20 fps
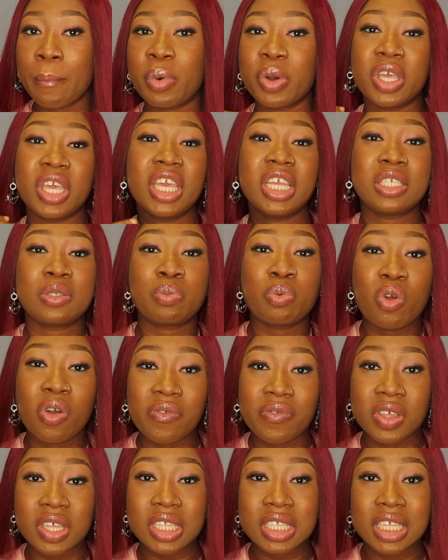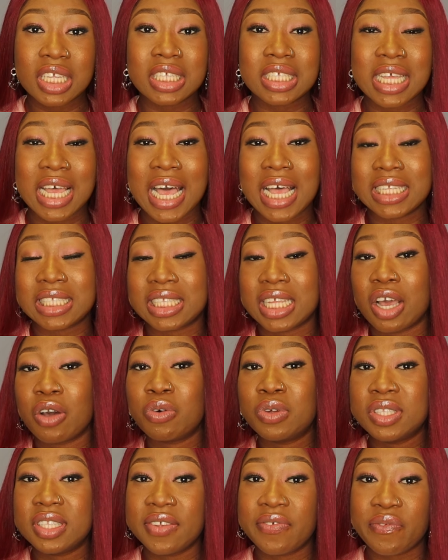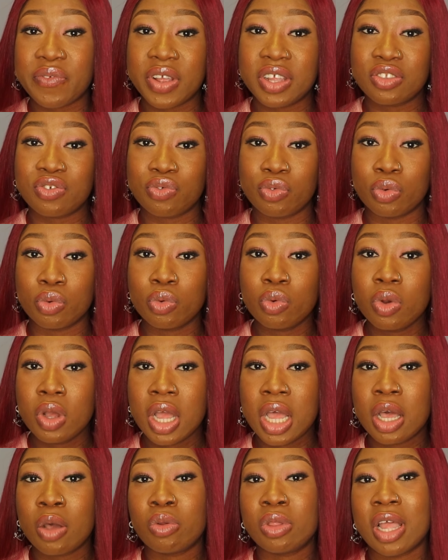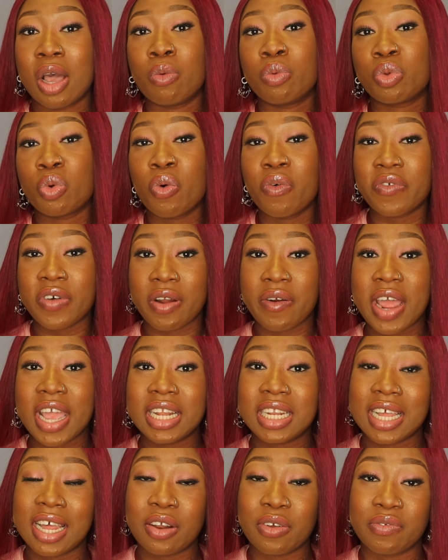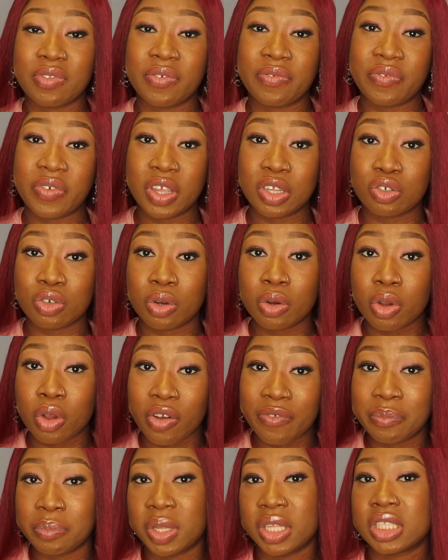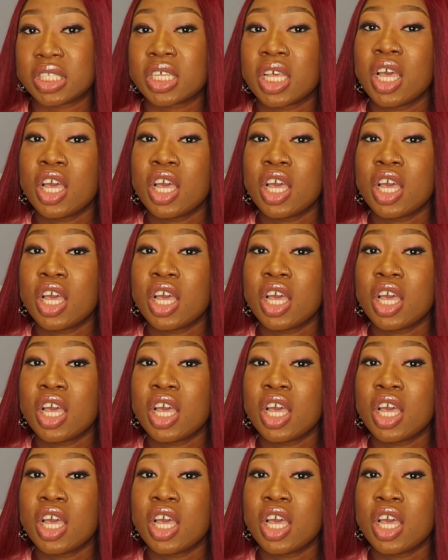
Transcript: But each province has their own different rule that would override that of the federal government.